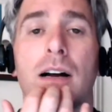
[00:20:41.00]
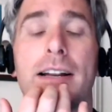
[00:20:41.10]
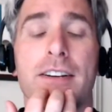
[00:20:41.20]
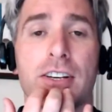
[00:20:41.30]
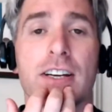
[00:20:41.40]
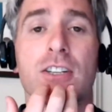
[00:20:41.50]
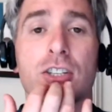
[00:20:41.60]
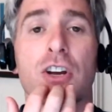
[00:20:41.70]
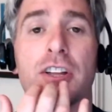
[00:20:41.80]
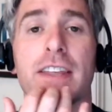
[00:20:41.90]
And you can
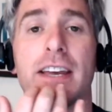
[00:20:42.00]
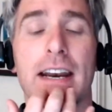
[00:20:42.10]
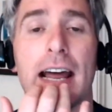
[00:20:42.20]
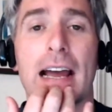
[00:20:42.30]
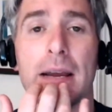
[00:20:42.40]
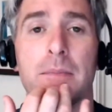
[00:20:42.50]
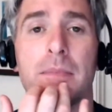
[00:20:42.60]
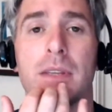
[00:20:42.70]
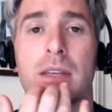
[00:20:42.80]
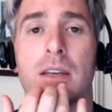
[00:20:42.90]
insert their name.
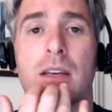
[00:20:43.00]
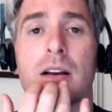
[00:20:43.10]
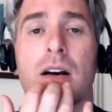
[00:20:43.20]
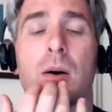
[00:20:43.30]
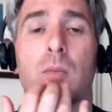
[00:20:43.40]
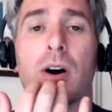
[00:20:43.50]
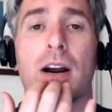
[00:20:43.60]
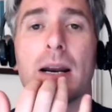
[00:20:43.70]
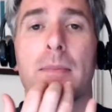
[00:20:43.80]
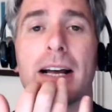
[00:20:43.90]
I'm
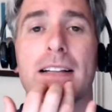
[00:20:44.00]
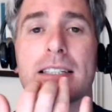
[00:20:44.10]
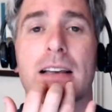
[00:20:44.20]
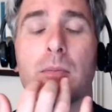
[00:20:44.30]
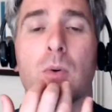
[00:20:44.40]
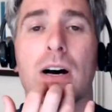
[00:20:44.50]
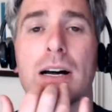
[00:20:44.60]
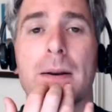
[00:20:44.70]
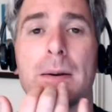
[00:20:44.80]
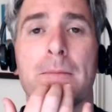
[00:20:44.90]
worried about
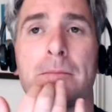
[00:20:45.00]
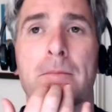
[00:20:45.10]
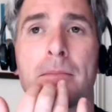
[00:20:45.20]
someone